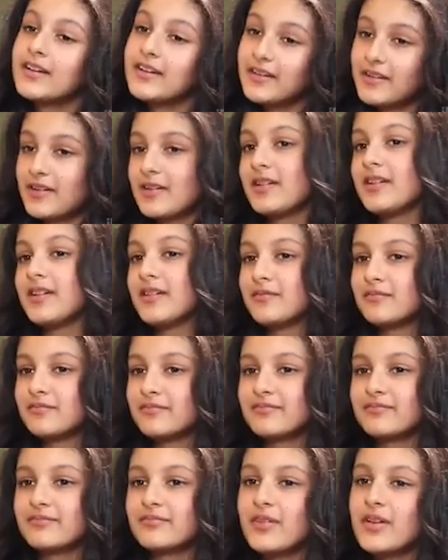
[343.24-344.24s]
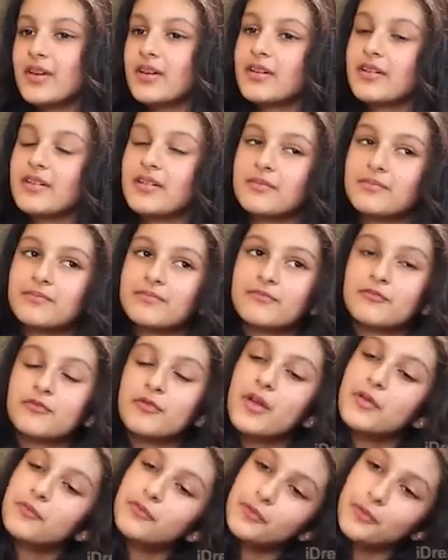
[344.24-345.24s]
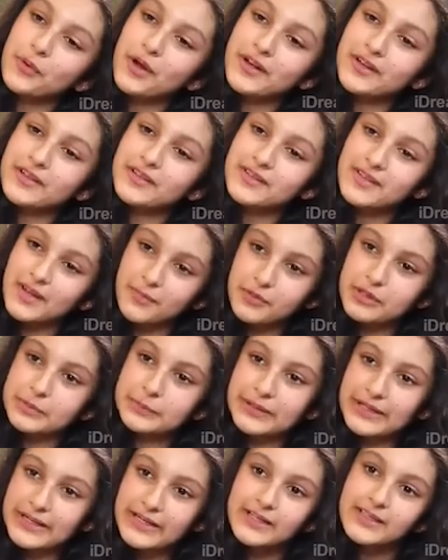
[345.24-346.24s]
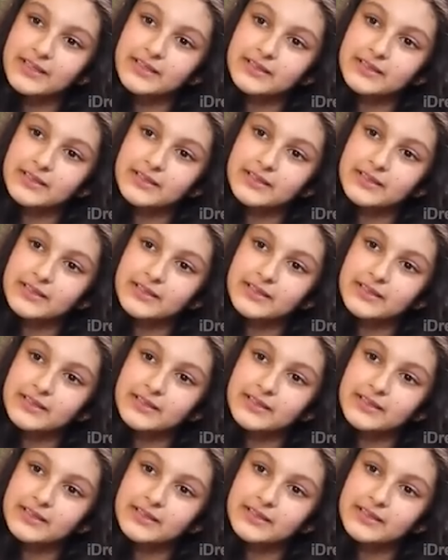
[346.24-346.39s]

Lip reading: Italy. When we went in summer break.